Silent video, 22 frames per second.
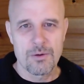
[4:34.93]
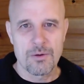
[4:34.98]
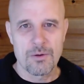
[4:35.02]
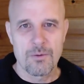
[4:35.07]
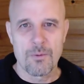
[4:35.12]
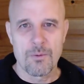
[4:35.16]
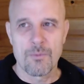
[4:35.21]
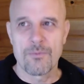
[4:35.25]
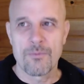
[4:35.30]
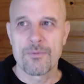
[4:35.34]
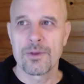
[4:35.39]

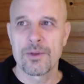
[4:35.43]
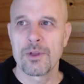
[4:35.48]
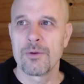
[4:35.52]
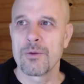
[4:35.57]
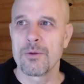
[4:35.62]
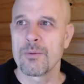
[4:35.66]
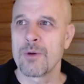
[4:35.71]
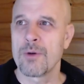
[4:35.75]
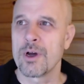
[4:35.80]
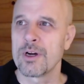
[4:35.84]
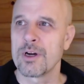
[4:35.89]
filled with
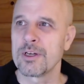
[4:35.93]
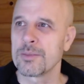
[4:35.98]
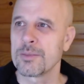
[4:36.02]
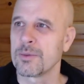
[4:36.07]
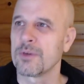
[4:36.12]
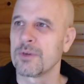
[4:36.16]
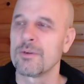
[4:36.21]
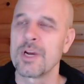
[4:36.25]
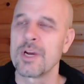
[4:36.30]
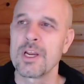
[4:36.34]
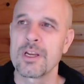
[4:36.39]
water. It's been
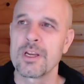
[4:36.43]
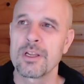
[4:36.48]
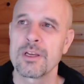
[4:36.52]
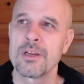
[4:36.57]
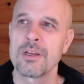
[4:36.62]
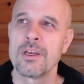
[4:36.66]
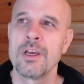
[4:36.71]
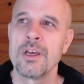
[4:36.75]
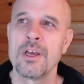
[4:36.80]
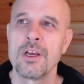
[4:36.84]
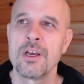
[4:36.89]
raining
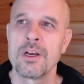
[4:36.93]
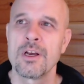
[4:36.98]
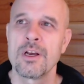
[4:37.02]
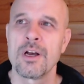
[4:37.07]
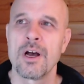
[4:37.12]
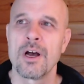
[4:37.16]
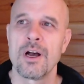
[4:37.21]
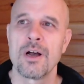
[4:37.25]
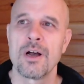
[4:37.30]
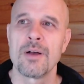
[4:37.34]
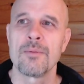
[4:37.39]

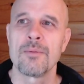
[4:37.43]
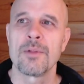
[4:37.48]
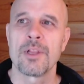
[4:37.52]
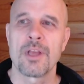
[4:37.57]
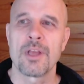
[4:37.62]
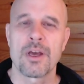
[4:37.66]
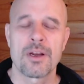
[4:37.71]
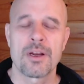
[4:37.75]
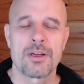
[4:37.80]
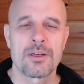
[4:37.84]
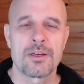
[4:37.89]
um, a
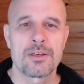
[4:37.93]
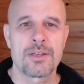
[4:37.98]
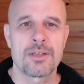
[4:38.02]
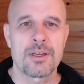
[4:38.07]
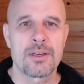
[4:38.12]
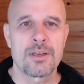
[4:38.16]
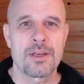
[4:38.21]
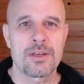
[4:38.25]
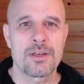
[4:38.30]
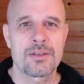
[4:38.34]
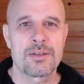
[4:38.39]
lot of d-
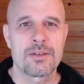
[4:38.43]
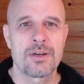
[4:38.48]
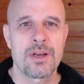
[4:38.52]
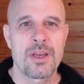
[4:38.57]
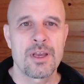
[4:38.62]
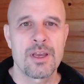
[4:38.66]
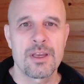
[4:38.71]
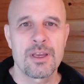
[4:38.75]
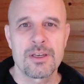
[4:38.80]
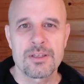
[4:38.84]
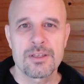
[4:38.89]

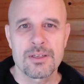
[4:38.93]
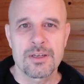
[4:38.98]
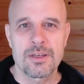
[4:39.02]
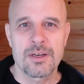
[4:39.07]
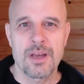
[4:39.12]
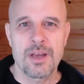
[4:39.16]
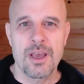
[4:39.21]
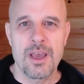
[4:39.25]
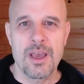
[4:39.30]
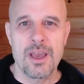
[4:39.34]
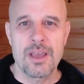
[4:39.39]
yesterday into
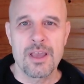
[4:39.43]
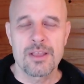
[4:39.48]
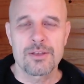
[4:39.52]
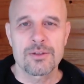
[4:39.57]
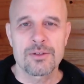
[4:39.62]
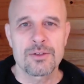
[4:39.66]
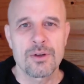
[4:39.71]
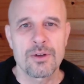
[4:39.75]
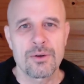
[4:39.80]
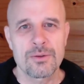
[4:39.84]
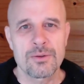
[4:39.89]
today. The
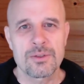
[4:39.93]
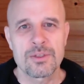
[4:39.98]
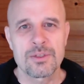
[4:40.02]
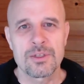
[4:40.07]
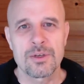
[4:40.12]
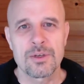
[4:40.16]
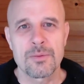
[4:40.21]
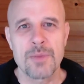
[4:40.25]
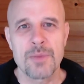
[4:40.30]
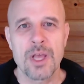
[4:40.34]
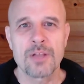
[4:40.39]
snow's still
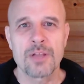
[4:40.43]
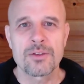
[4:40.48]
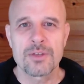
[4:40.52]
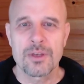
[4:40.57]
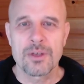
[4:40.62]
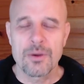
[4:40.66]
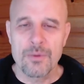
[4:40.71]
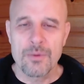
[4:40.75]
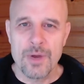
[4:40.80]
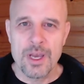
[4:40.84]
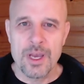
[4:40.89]
melting
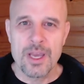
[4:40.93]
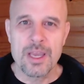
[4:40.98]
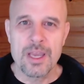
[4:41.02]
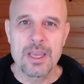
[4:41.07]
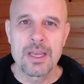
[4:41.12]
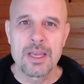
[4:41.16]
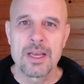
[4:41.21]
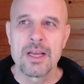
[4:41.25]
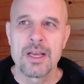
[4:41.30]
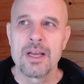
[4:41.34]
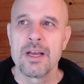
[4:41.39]
away.
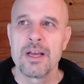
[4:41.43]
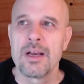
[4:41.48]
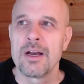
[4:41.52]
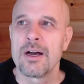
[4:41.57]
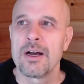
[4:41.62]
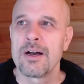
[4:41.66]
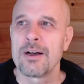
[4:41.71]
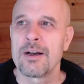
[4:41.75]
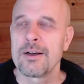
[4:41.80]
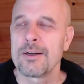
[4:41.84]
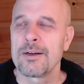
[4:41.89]

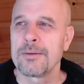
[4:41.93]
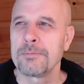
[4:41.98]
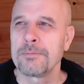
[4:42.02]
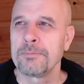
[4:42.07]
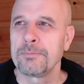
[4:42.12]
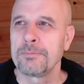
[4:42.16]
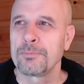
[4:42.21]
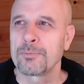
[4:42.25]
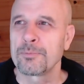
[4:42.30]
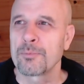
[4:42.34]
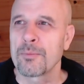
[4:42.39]
Um,
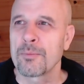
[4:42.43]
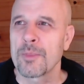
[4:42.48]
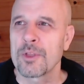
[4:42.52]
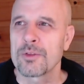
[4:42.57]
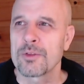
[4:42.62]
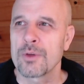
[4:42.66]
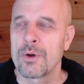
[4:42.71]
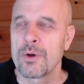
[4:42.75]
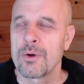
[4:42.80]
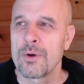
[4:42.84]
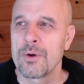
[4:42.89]

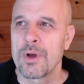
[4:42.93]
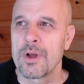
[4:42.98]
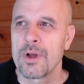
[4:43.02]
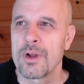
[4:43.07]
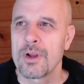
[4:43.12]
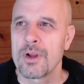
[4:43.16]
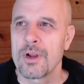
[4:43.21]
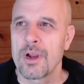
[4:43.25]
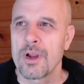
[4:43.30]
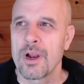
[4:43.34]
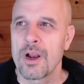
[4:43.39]
so
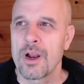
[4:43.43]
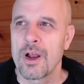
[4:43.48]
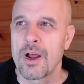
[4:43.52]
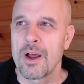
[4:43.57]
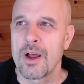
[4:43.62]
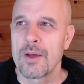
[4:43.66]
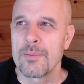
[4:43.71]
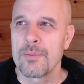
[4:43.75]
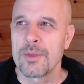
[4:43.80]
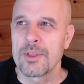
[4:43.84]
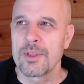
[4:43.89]

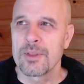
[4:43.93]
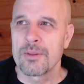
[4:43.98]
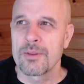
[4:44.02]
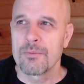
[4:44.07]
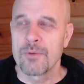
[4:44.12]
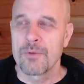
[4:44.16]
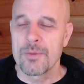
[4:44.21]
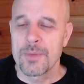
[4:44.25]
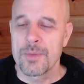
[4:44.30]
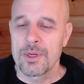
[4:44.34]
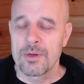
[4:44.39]
I've been,
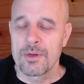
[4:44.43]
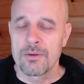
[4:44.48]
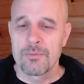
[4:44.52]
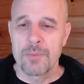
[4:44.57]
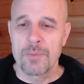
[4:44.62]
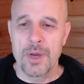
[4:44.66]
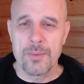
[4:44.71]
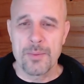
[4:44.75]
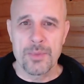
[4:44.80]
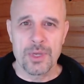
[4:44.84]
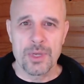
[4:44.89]
we've been
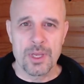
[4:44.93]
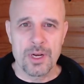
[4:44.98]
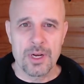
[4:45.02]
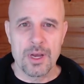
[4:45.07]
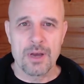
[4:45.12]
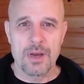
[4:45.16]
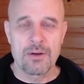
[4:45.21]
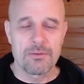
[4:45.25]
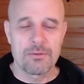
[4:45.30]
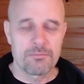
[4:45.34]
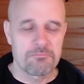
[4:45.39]
pumping it
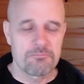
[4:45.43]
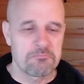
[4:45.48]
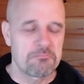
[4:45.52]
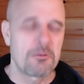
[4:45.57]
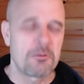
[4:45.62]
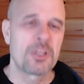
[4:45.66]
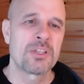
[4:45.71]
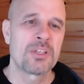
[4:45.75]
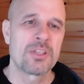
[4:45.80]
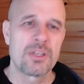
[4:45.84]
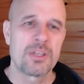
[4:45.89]
out
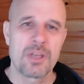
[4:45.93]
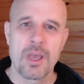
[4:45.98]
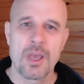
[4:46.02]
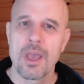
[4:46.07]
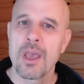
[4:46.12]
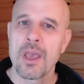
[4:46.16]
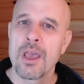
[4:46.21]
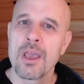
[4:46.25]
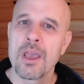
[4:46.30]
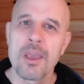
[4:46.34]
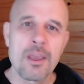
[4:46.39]
once a
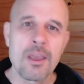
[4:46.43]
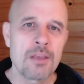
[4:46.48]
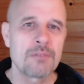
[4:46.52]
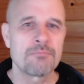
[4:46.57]
day